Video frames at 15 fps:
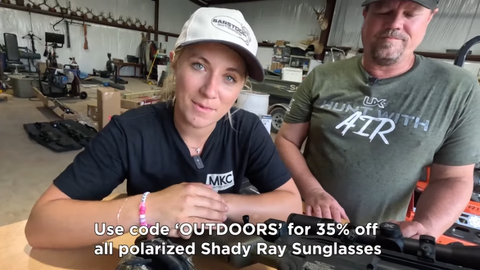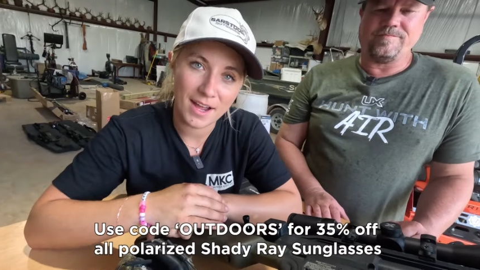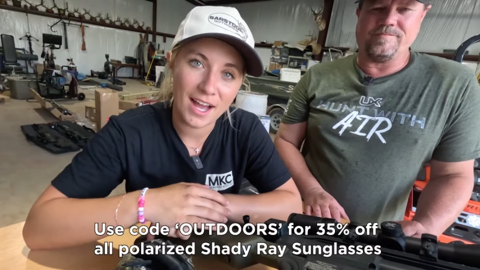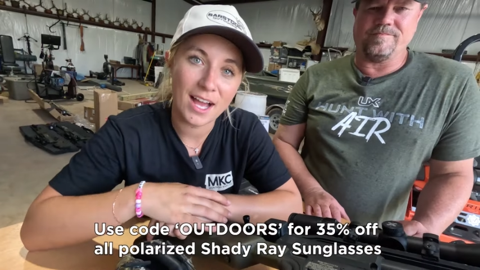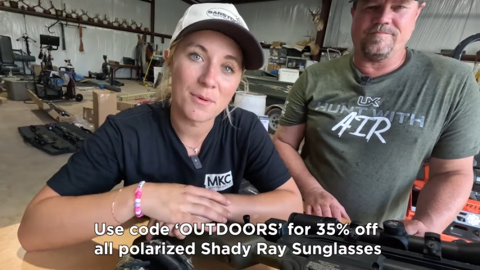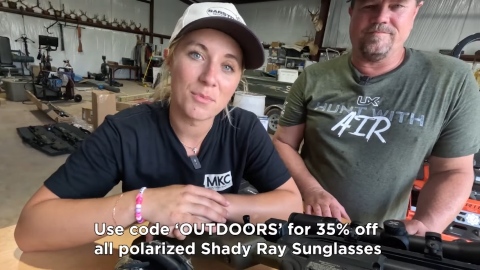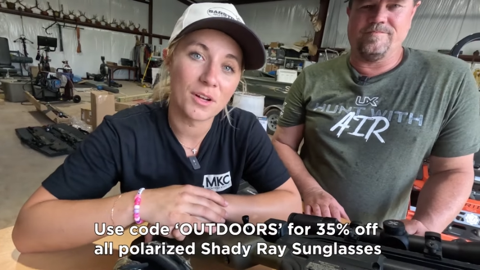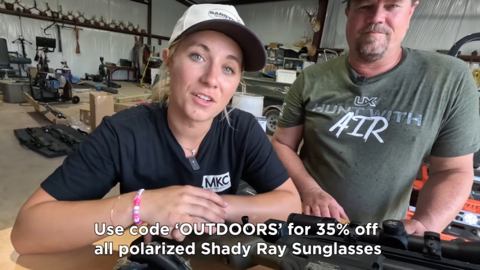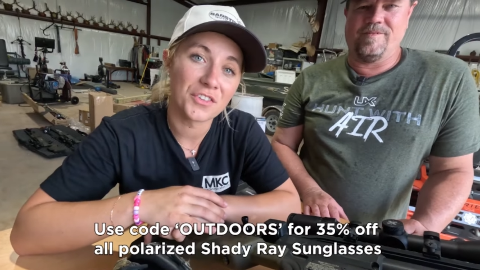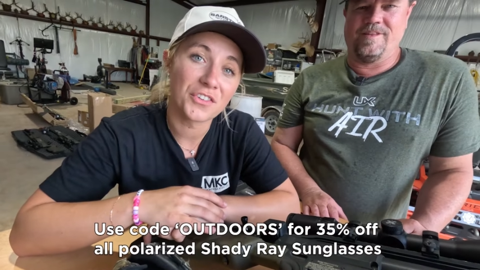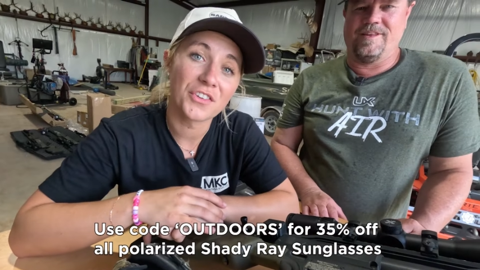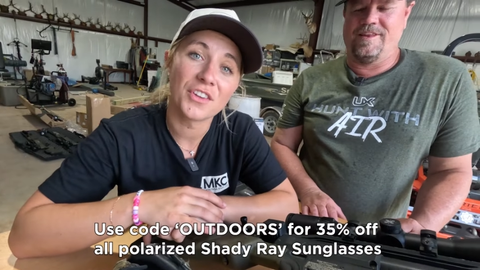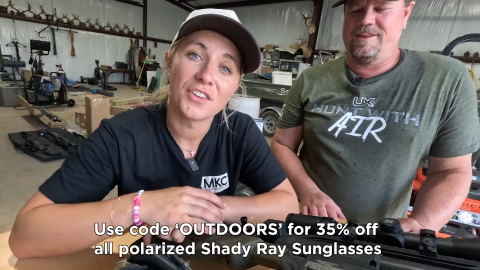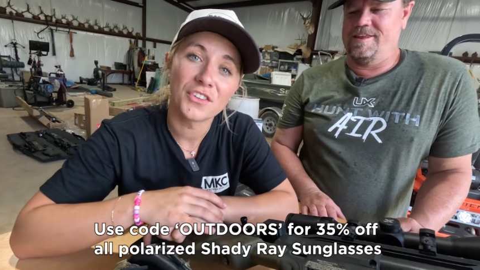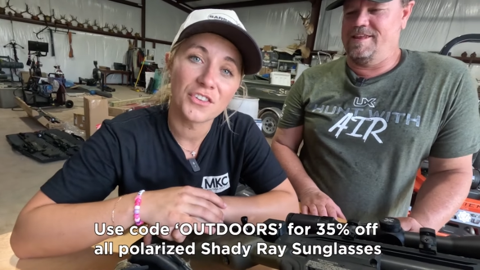Speaker 1: my
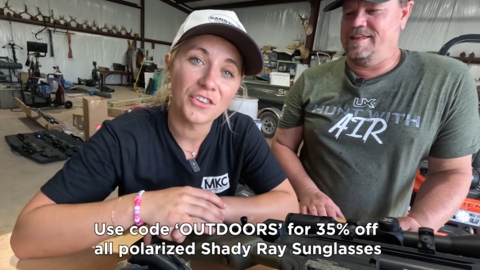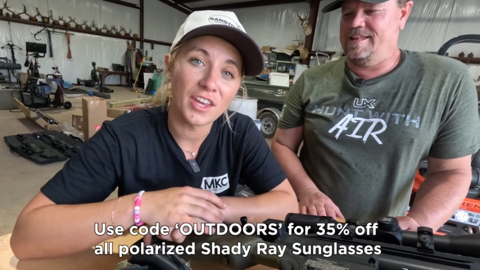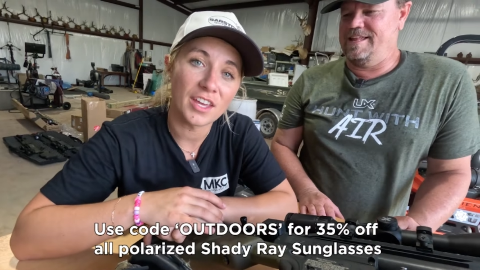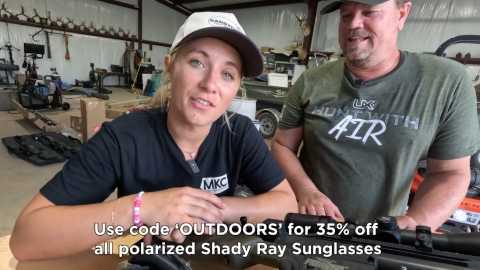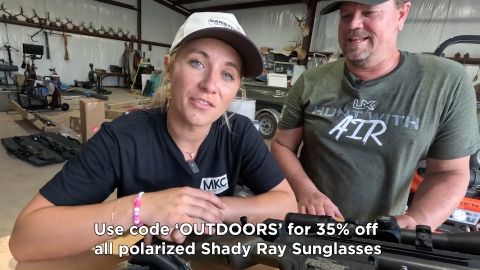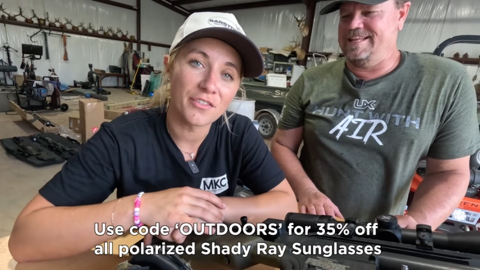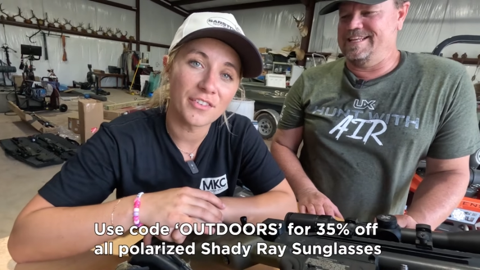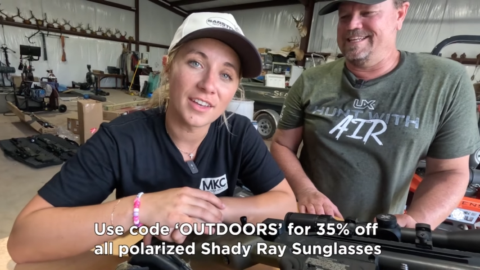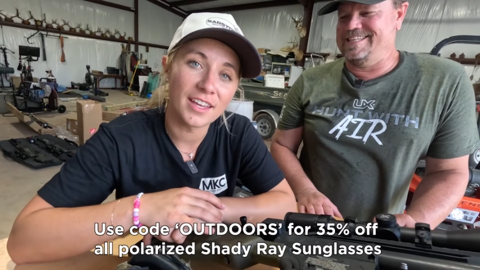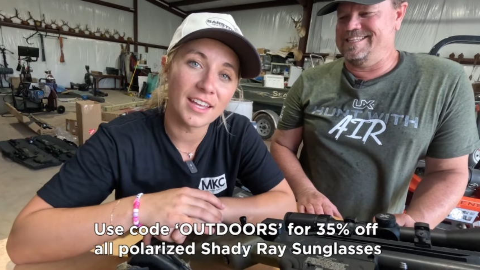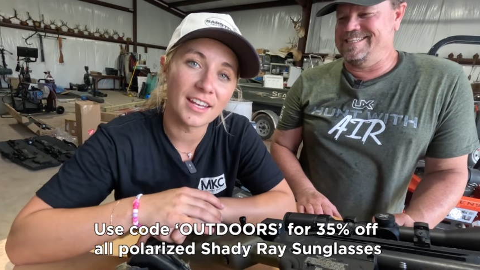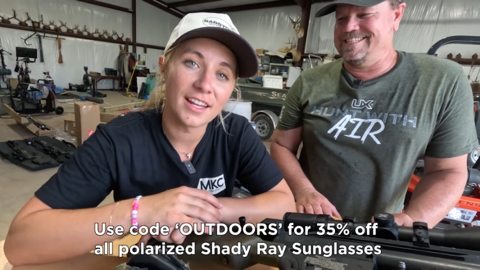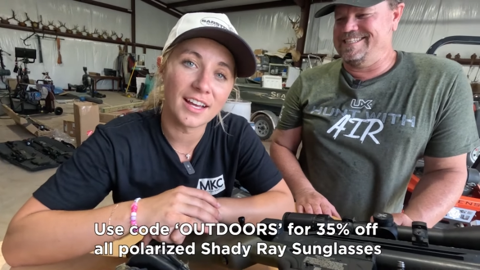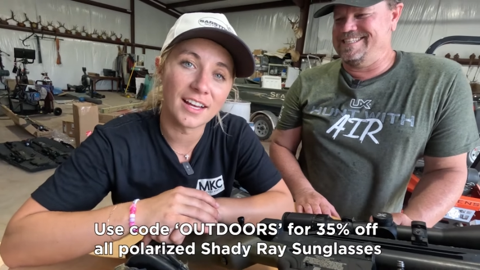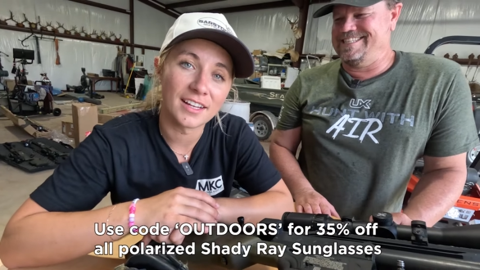eyeballs safe
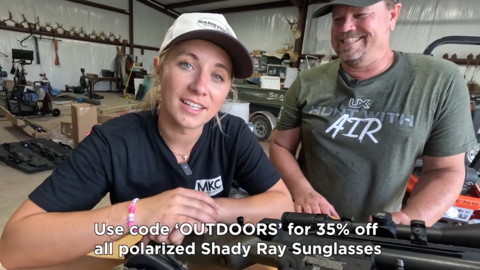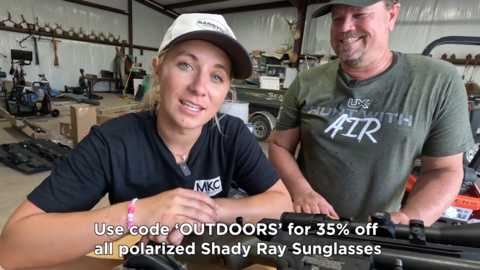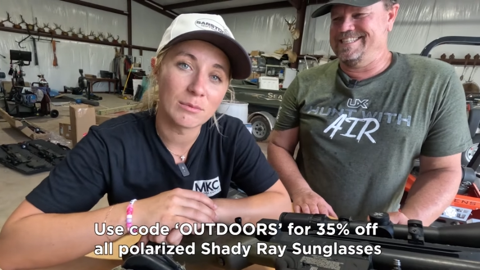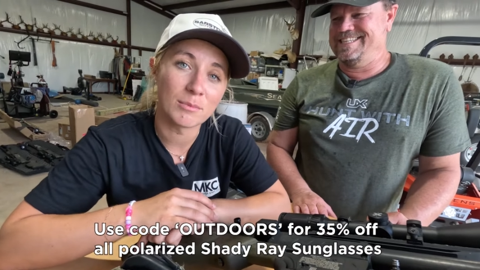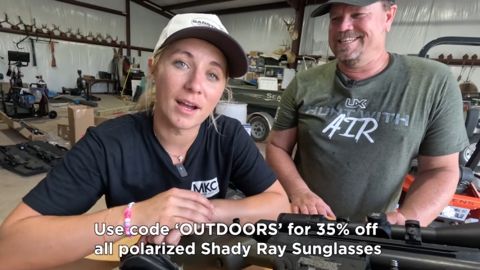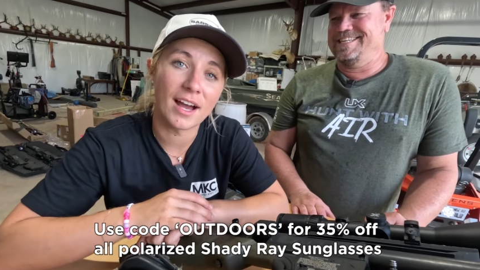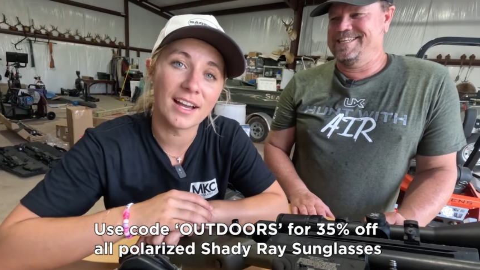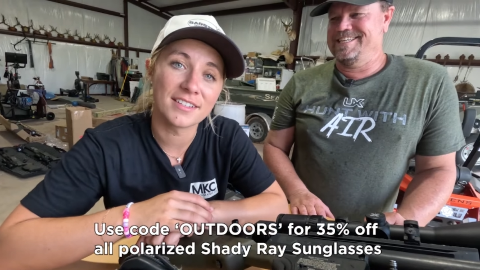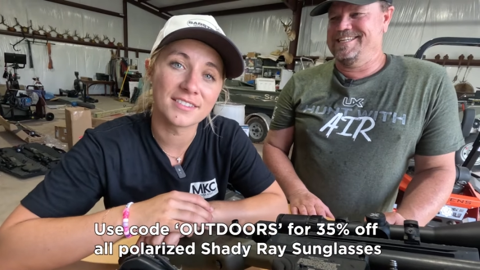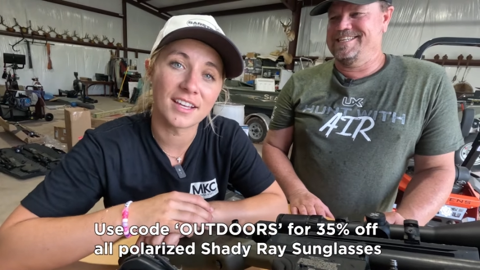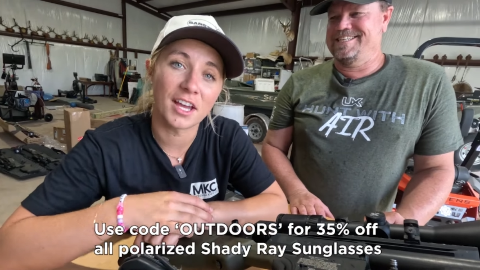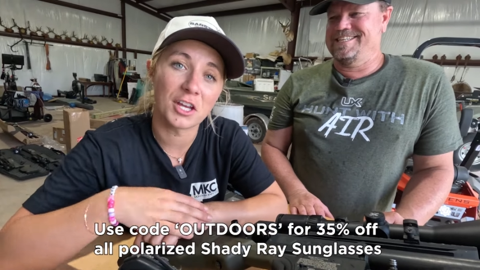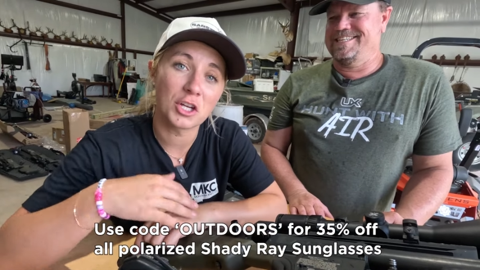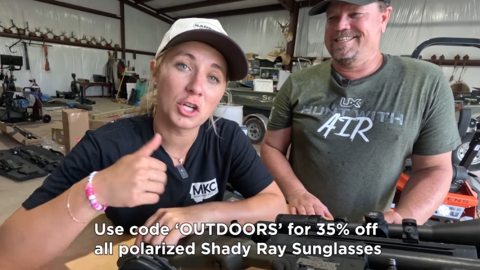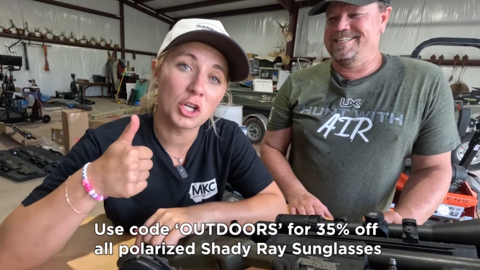and uh, keep my
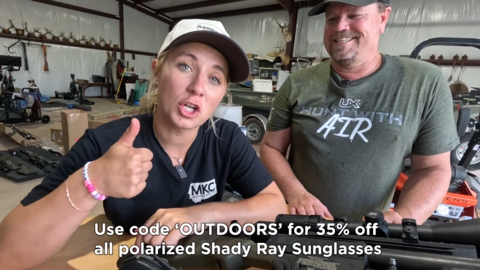eyesight